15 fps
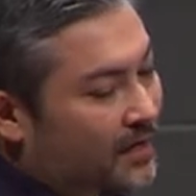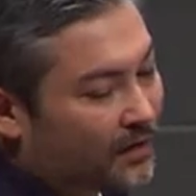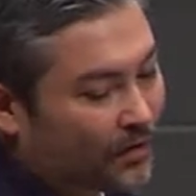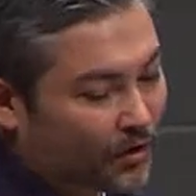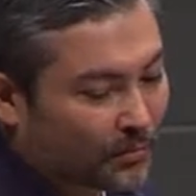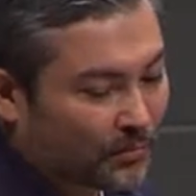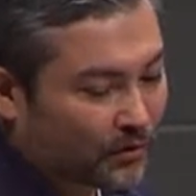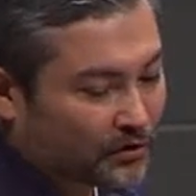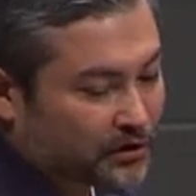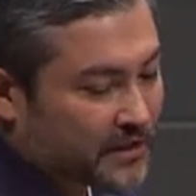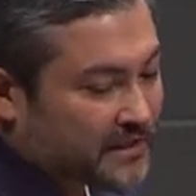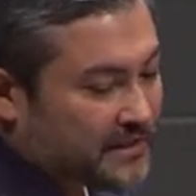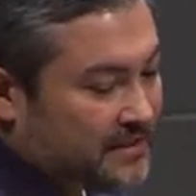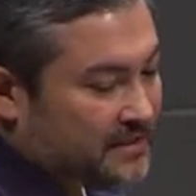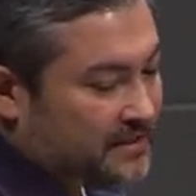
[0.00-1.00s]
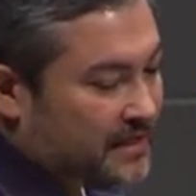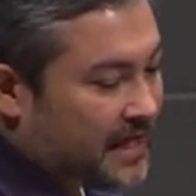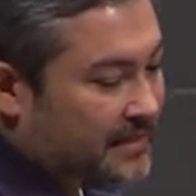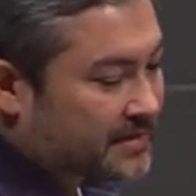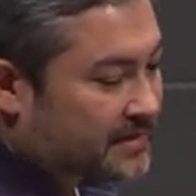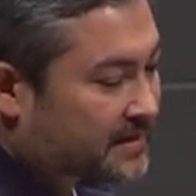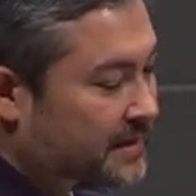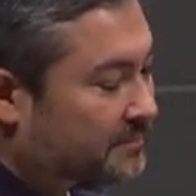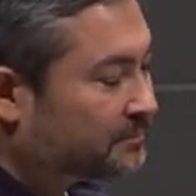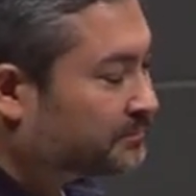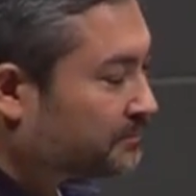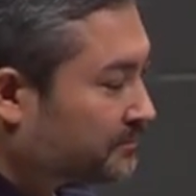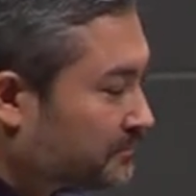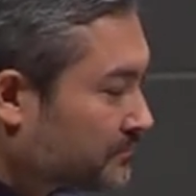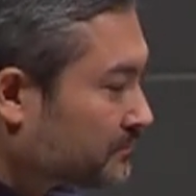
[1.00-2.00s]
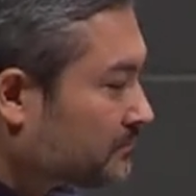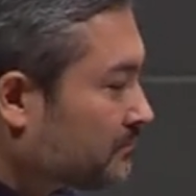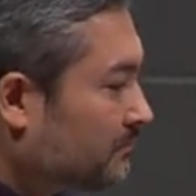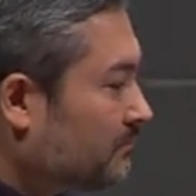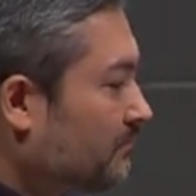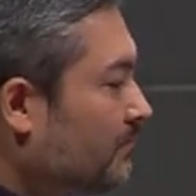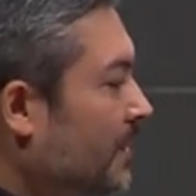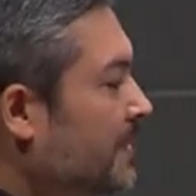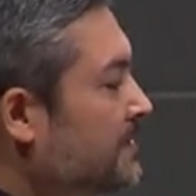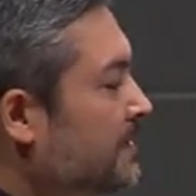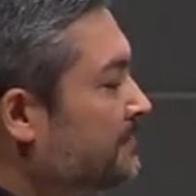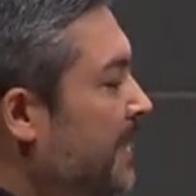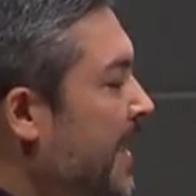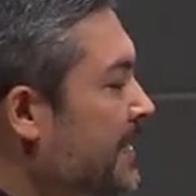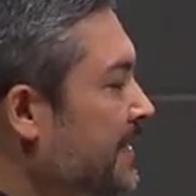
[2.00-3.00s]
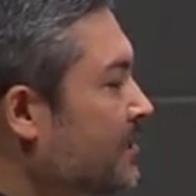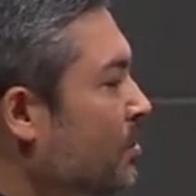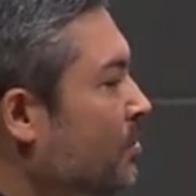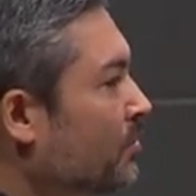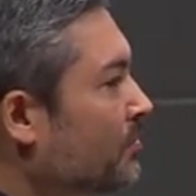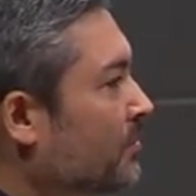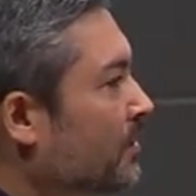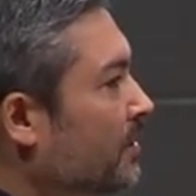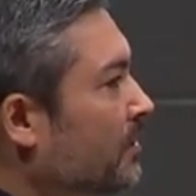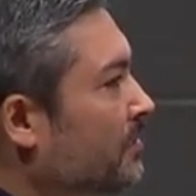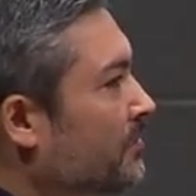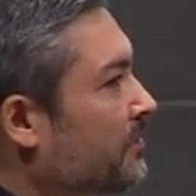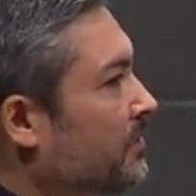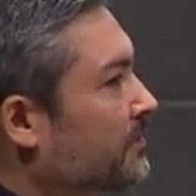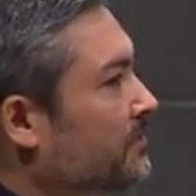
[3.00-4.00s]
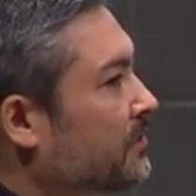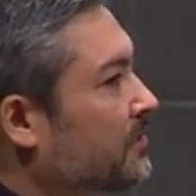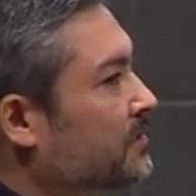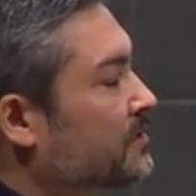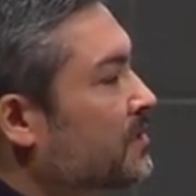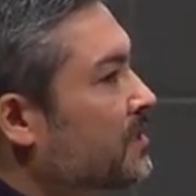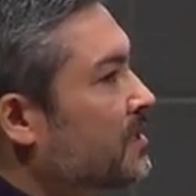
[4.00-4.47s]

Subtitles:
a lot of projects is that depending on the